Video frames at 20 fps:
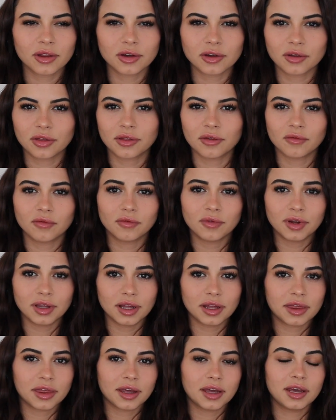They're the
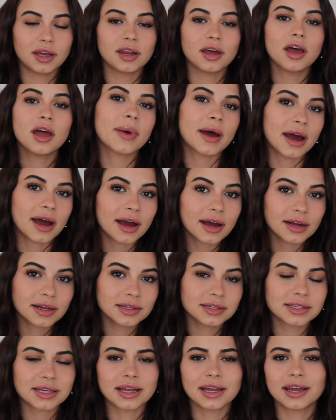really thin
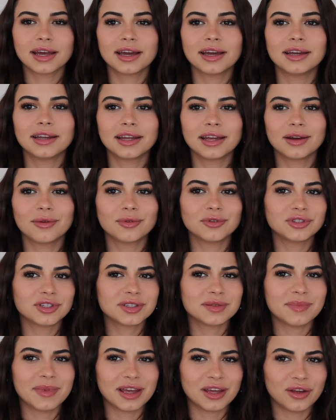pads and it will
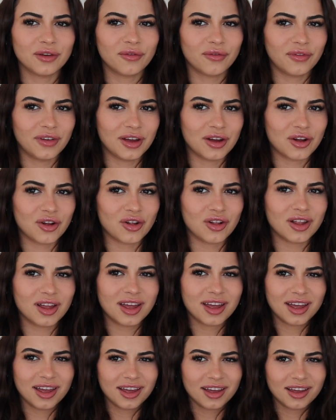just make you feel